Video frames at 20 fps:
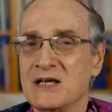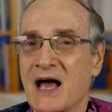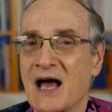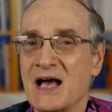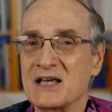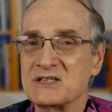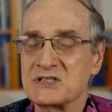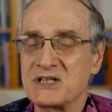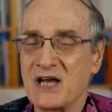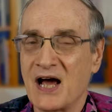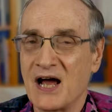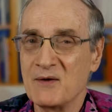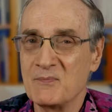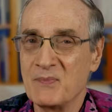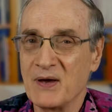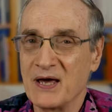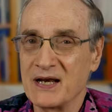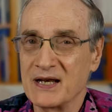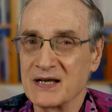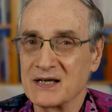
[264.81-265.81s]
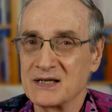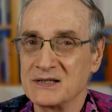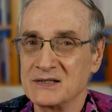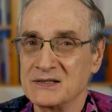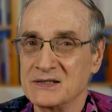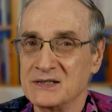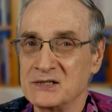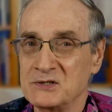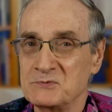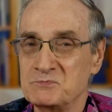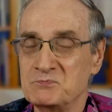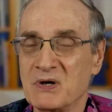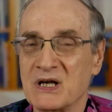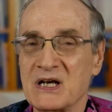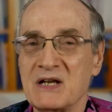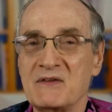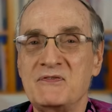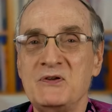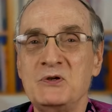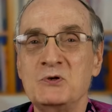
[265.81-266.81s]
as diabetic.
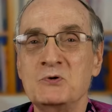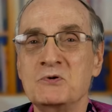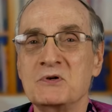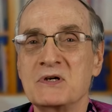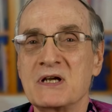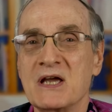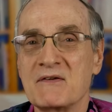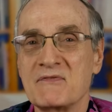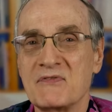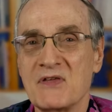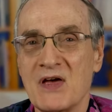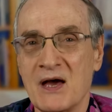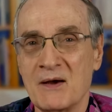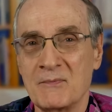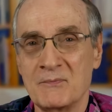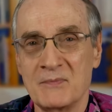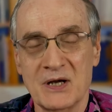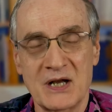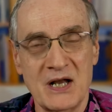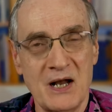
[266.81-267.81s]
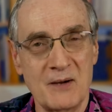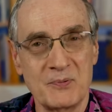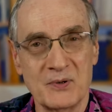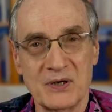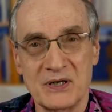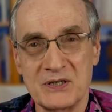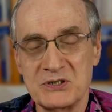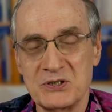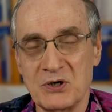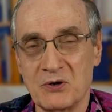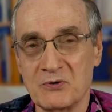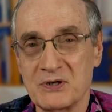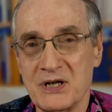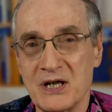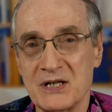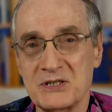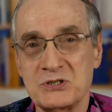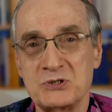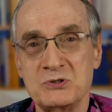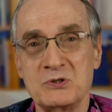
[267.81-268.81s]
But if you give them a couple of
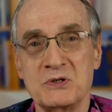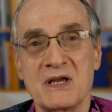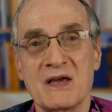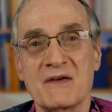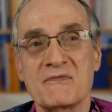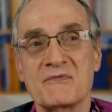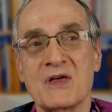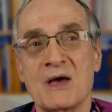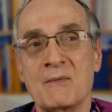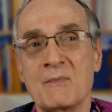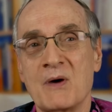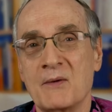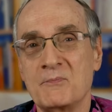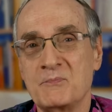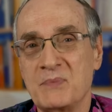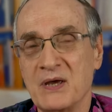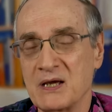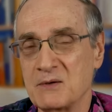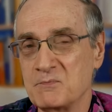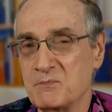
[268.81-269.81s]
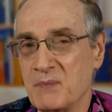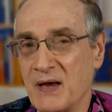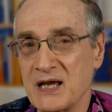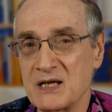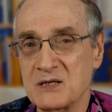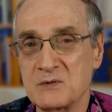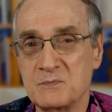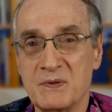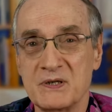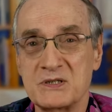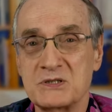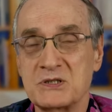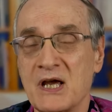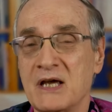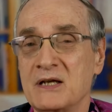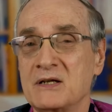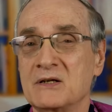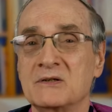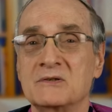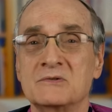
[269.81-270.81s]
donuts, you give them a big baked
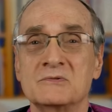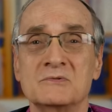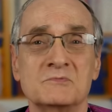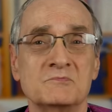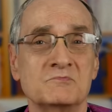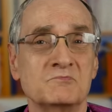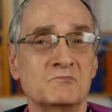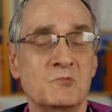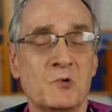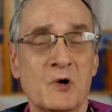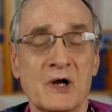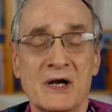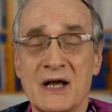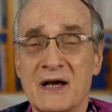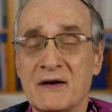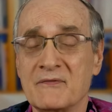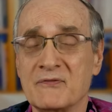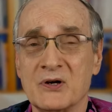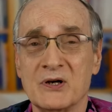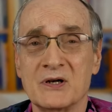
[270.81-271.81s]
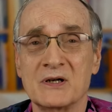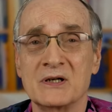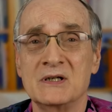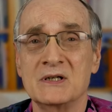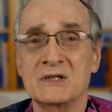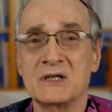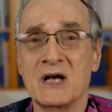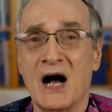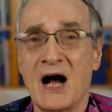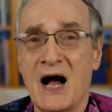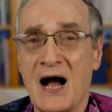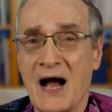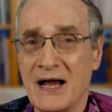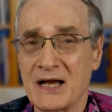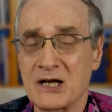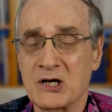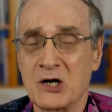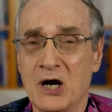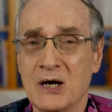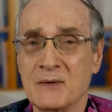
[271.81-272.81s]
potato, whatever, a
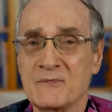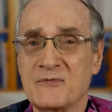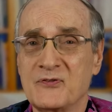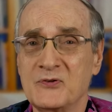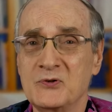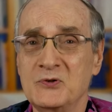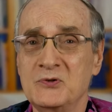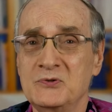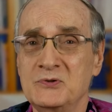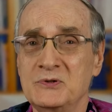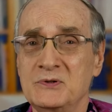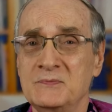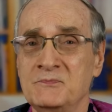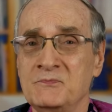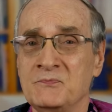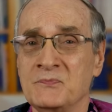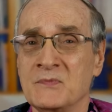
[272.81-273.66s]
high carb food,